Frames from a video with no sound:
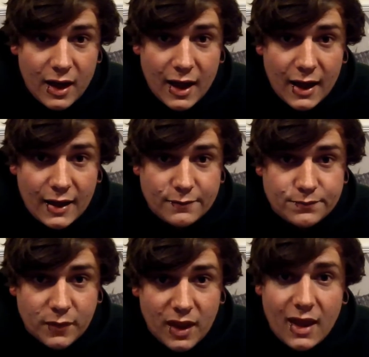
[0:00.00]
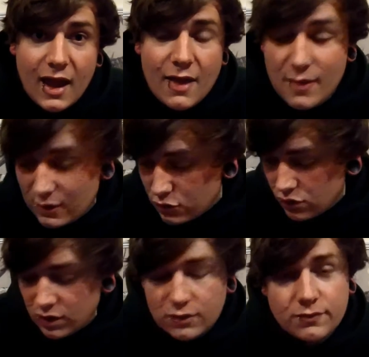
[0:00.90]
And then you
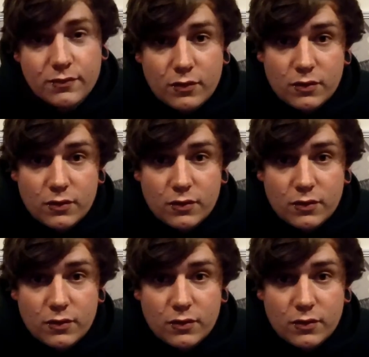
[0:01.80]
can